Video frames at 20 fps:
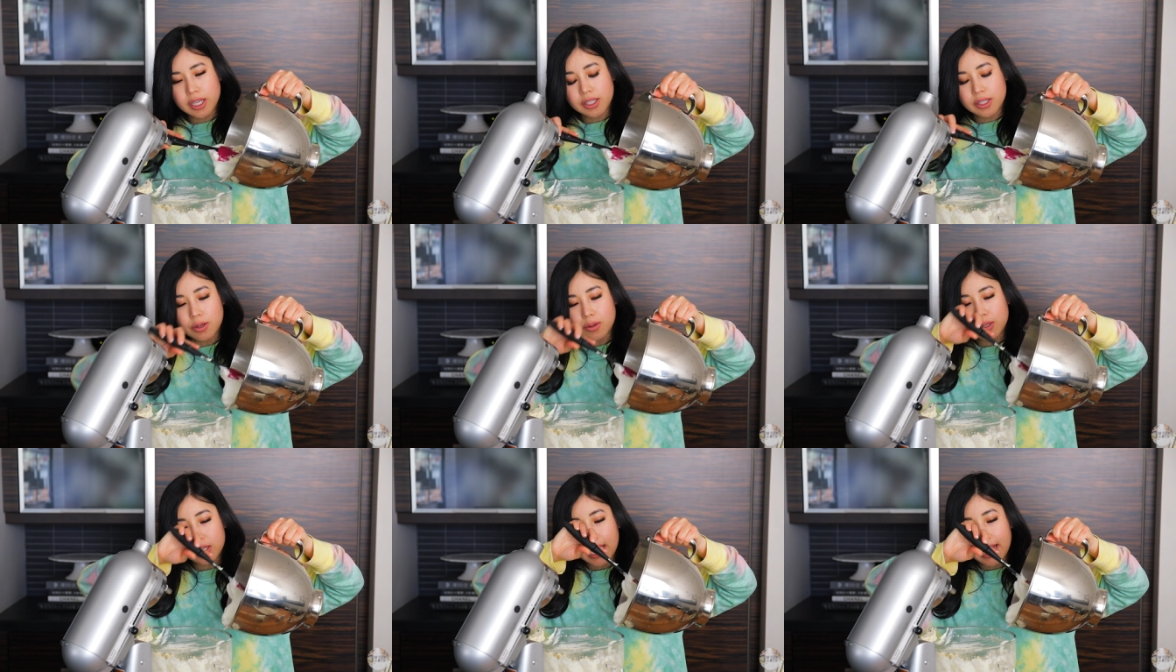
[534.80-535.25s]

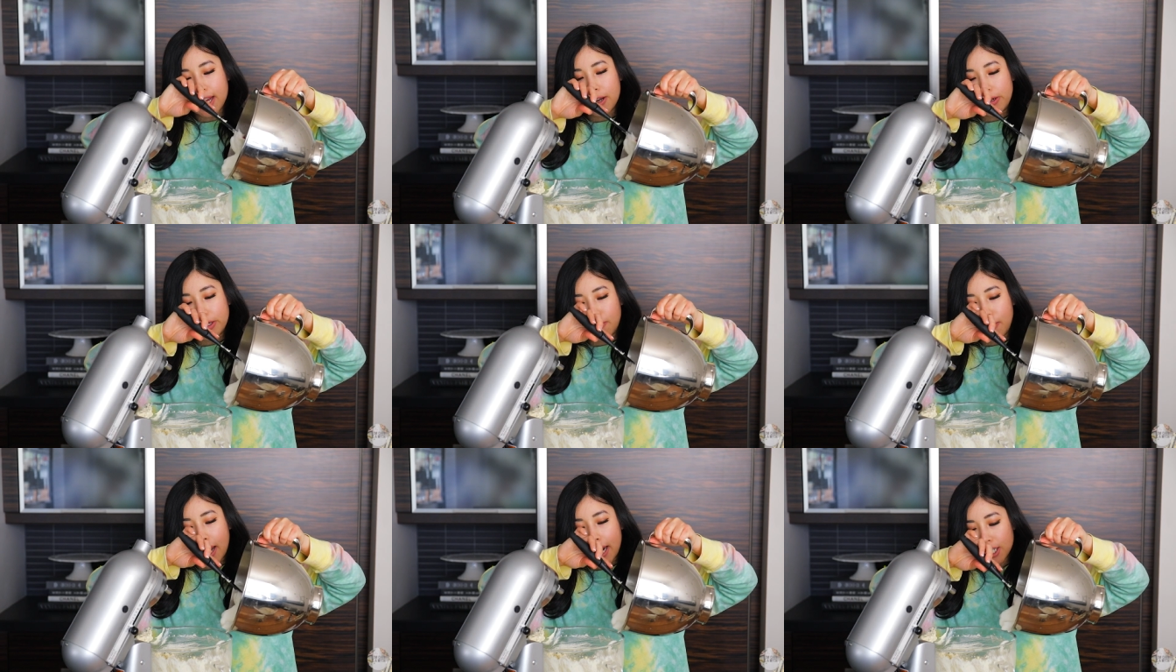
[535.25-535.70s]
So take
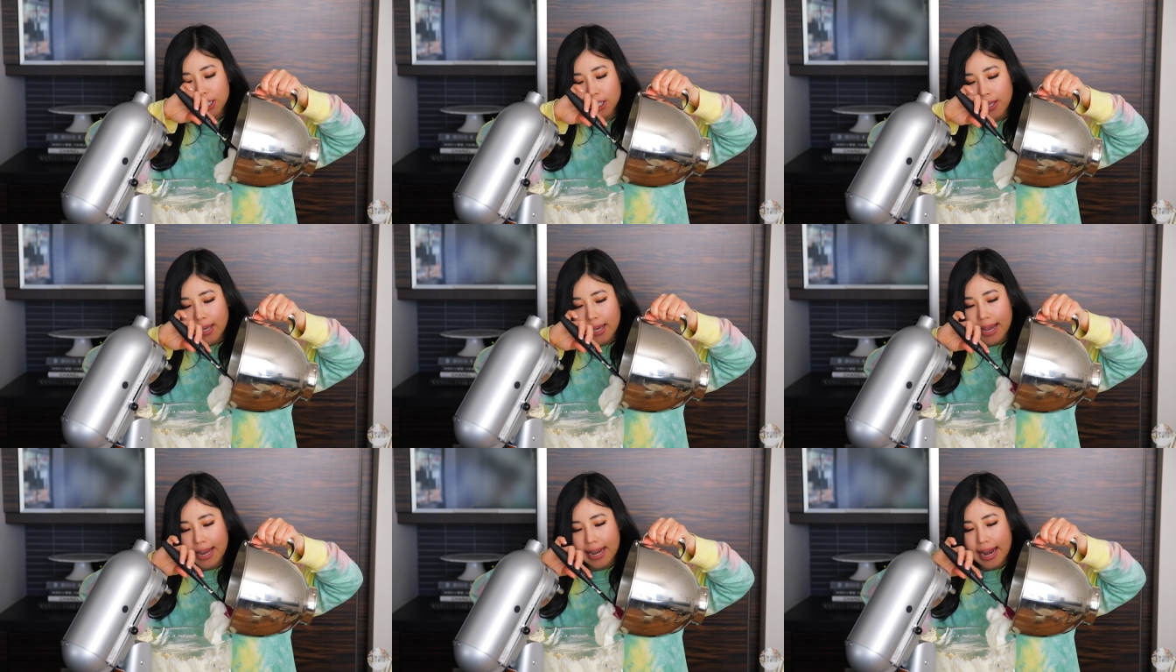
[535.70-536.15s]
your
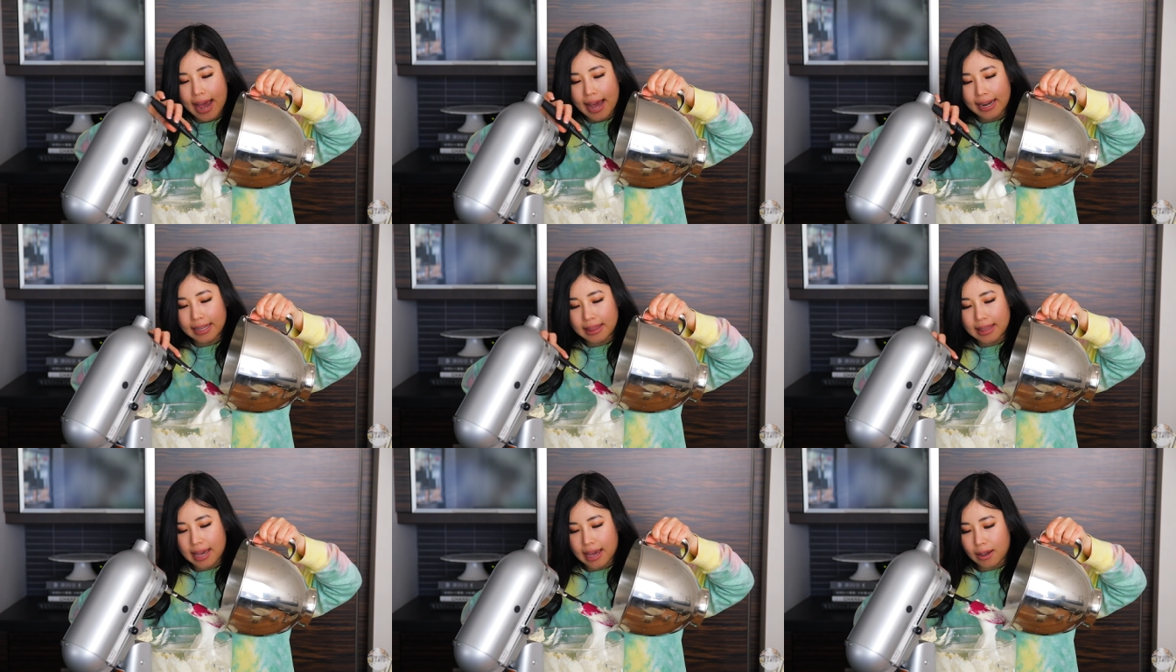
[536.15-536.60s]
spatula and
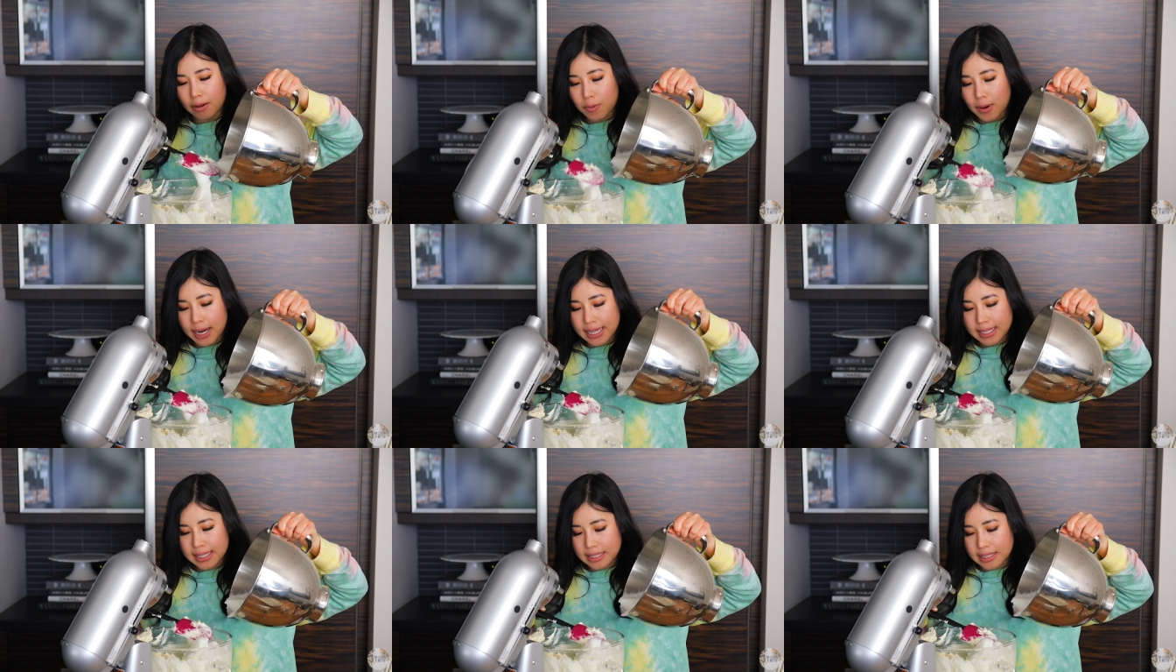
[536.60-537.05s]
add in the egg
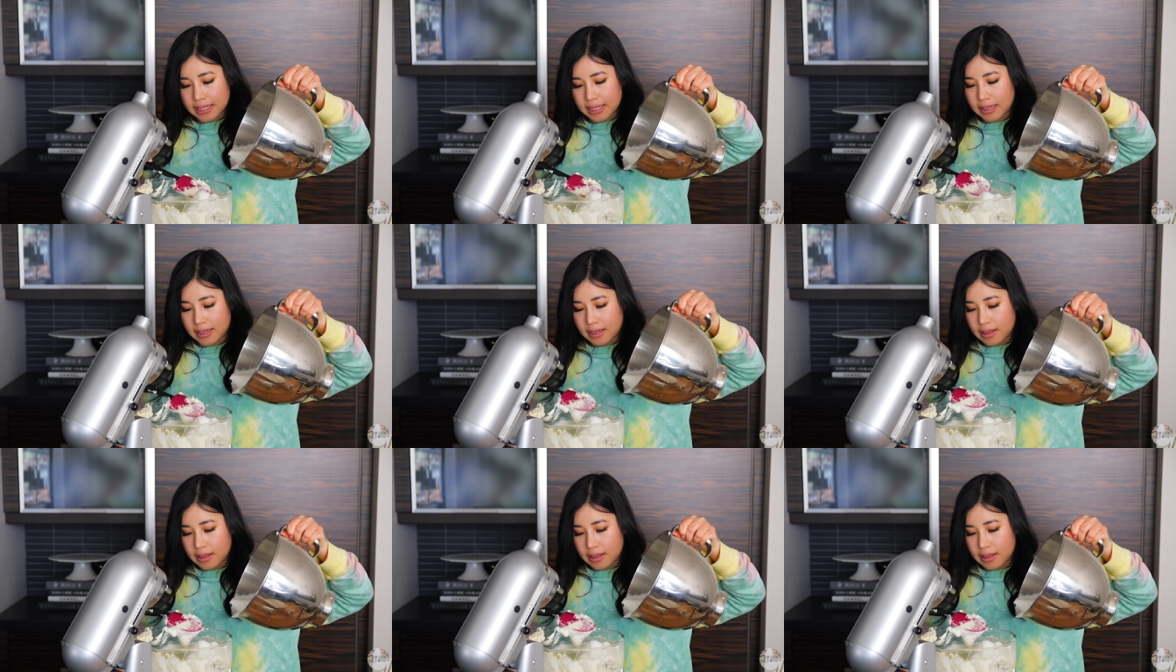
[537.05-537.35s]
whites.